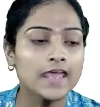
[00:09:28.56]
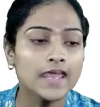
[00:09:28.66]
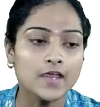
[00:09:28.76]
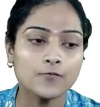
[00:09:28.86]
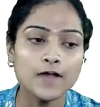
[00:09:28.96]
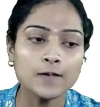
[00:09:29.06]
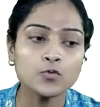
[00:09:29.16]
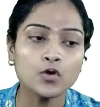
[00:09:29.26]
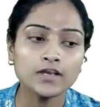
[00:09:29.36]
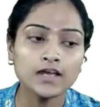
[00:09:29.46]
If I am
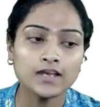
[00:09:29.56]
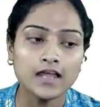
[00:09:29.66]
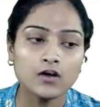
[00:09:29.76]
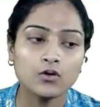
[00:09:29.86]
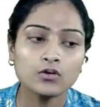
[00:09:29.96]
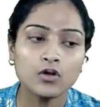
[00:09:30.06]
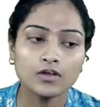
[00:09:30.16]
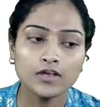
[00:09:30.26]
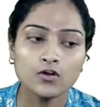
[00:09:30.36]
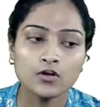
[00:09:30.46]
gonna allow
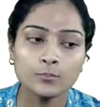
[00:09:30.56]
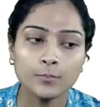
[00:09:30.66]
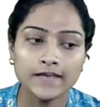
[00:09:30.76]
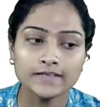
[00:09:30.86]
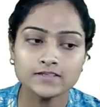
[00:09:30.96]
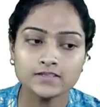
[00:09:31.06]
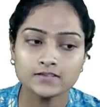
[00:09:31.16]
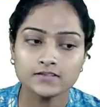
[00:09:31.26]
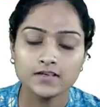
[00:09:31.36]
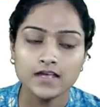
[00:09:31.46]
locking on page,
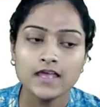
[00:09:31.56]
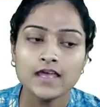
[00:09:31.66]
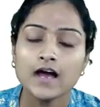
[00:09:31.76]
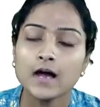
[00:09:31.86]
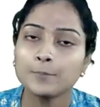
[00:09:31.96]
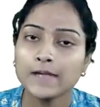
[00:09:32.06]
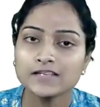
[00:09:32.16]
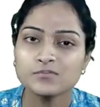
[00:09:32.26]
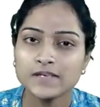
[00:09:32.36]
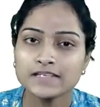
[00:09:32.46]
a
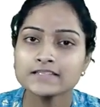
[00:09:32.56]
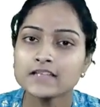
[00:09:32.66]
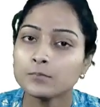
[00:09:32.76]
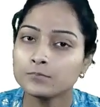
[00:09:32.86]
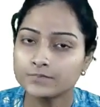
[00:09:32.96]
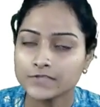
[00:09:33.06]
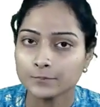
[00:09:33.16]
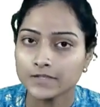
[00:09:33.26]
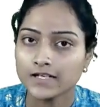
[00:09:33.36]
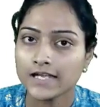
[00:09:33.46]
page means a,
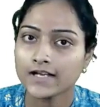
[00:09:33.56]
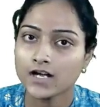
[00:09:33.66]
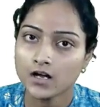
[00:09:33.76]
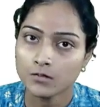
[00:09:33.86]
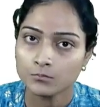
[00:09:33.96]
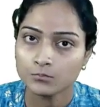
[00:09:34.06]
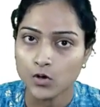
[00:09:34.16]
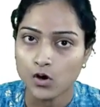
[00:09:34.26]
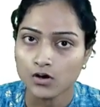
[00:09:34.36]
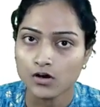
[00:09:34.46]
something like a
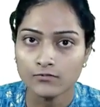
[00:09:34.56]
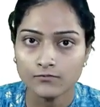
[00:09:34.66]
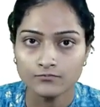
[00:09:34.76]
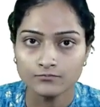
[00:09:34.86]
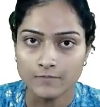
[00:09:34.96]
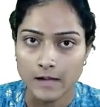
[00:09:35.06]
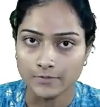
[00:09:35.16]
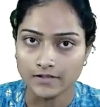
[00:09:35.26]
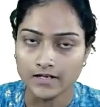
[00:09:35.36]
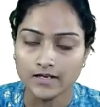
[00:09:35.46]
block of
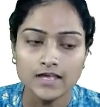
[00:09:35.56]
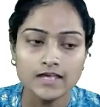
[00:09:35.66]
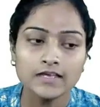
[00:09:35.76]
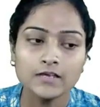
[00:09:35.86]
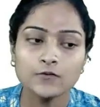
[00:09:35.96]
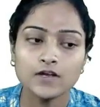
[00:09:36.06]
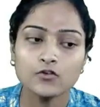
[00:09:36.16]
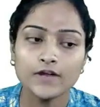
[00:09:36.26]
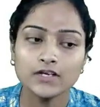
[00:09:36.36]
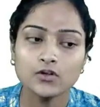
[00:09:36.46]
memory. If you are
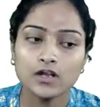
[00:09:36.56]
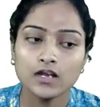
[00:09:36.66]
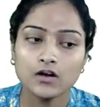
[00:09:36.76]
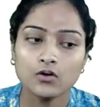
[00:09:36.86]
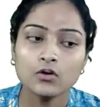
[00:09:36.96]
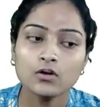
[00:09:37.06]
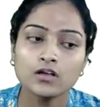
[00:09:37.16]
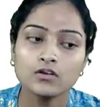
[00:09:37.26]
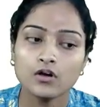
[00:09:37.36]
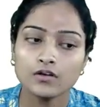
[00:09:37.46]
going to allow
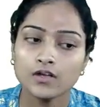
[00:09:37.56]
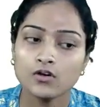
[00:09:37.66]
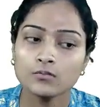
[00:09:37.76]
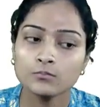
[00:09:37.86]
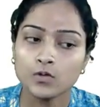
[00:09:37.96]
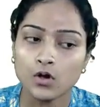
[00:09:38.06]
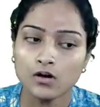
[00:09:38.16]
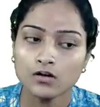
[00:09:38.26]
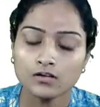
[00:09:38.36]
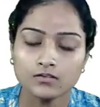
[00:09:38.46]
locking on
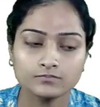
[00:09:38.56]
block,